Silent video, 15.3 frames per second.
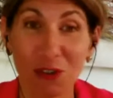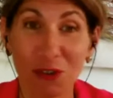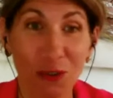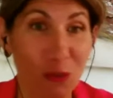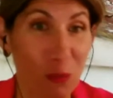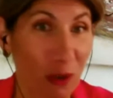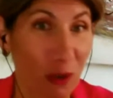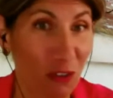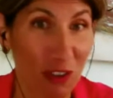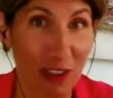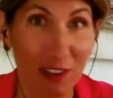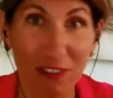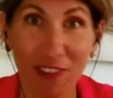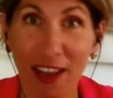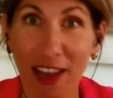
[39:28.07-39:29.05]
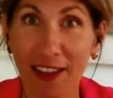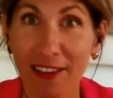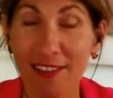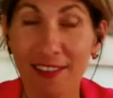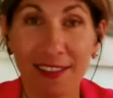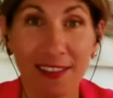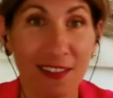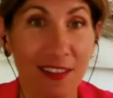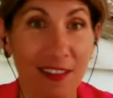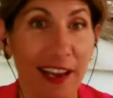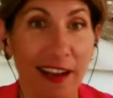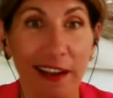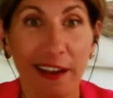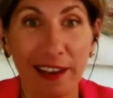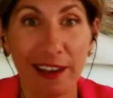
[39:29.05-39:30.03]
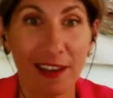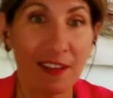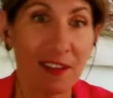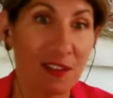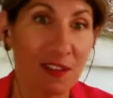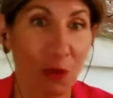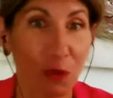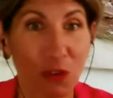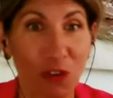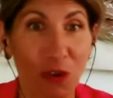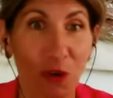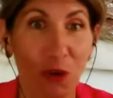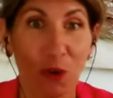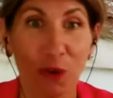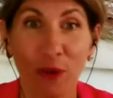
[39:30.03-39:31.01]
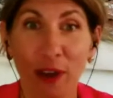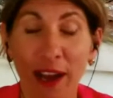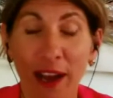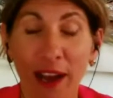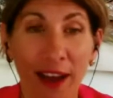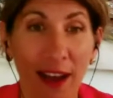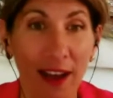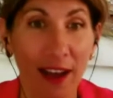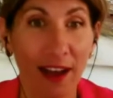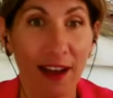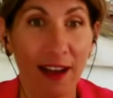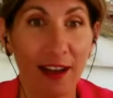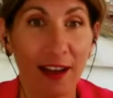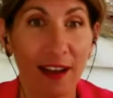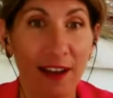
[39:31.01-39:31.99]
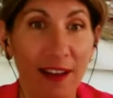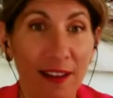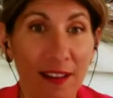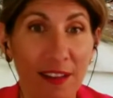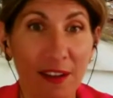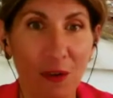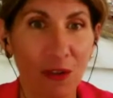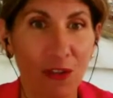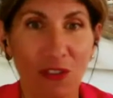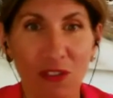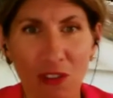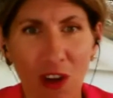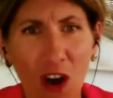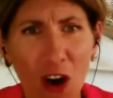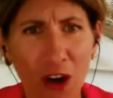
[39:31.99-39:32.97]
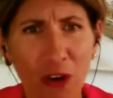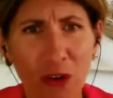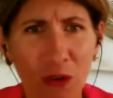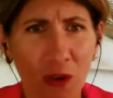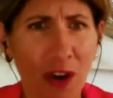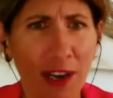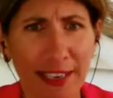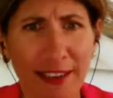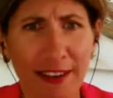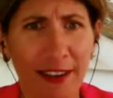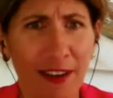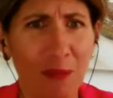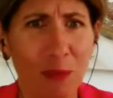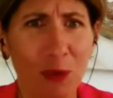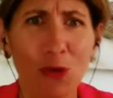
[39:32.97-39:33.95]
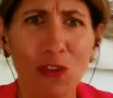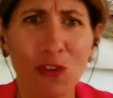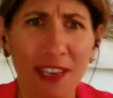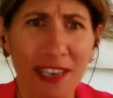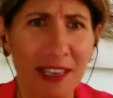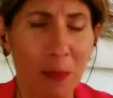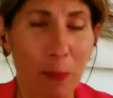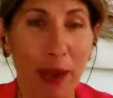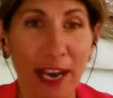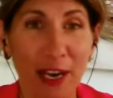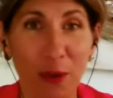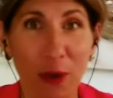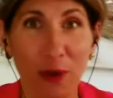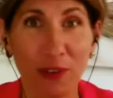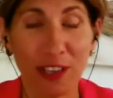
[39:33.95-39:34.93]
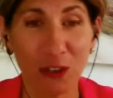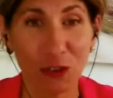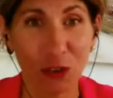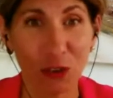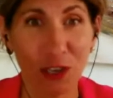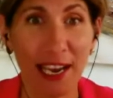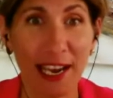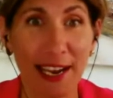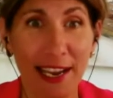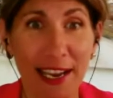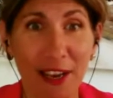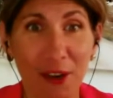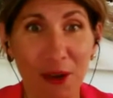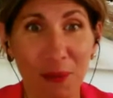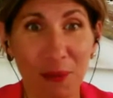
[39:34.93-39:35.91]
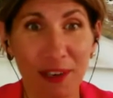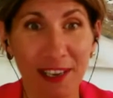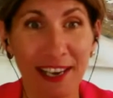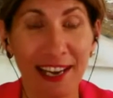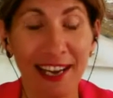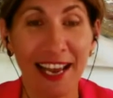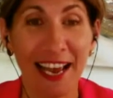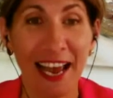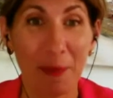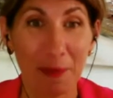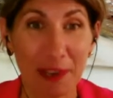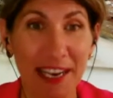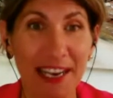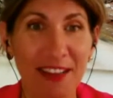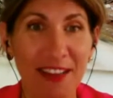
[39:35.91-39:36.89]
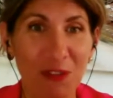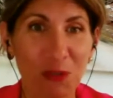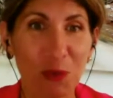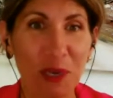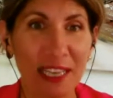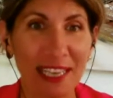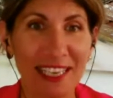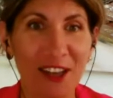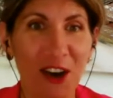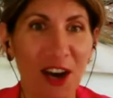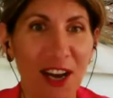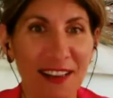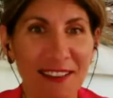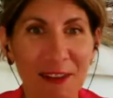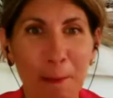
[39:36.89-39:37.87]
special effects. The lighting is so-so. There's hard rock music in the background that you can't hear. But I mean, it's really not